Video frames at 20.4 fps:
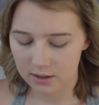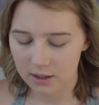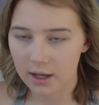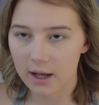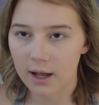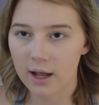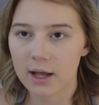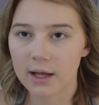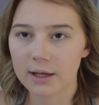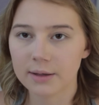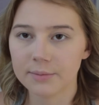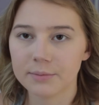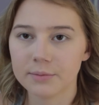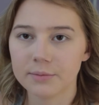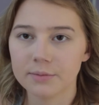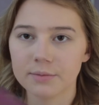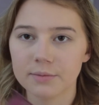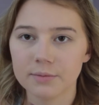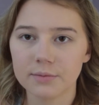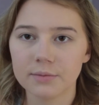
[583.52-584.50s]

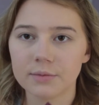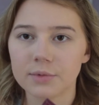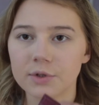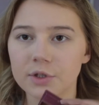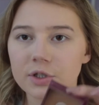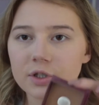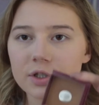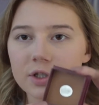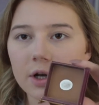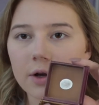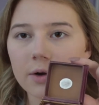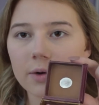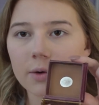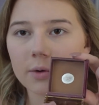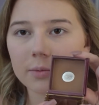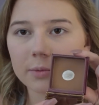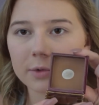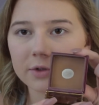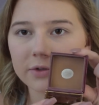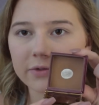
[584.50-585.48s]
I'm so
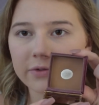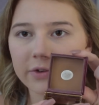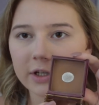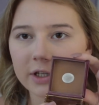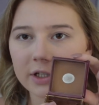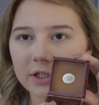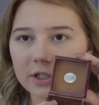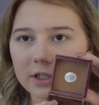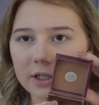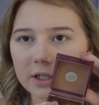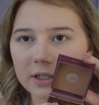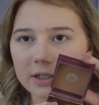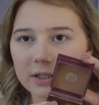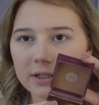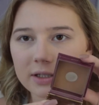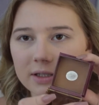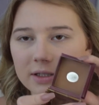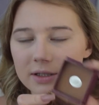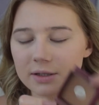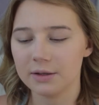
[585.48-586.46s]
almost finished
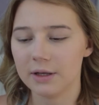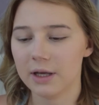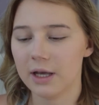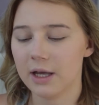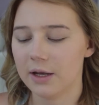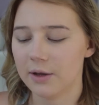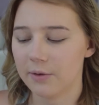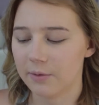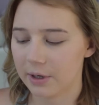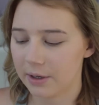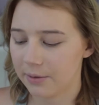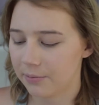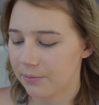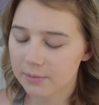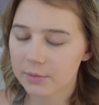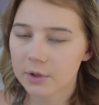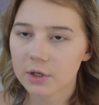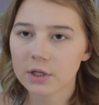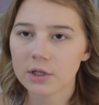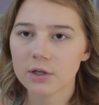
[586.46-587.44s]
this. Anyway, I'm
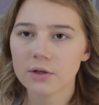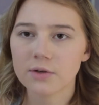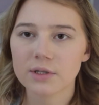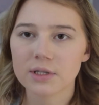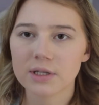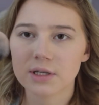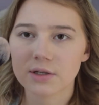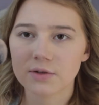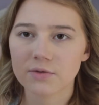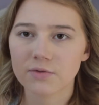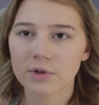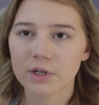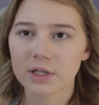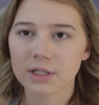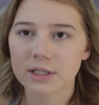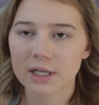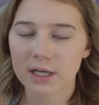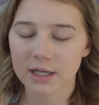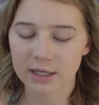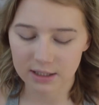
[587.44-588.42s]
going to use this
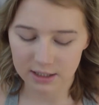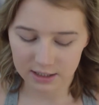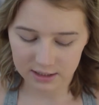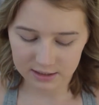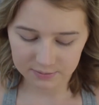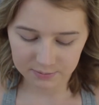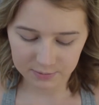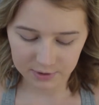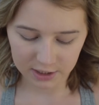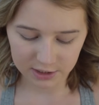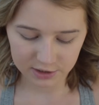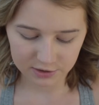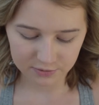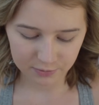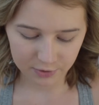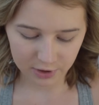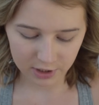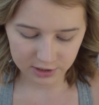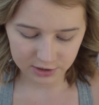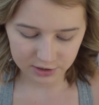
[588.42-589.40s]
Real Techniques blush
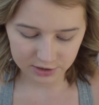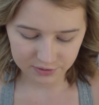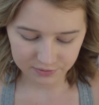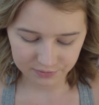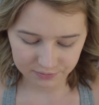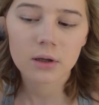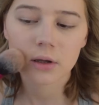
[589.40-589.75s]
brush.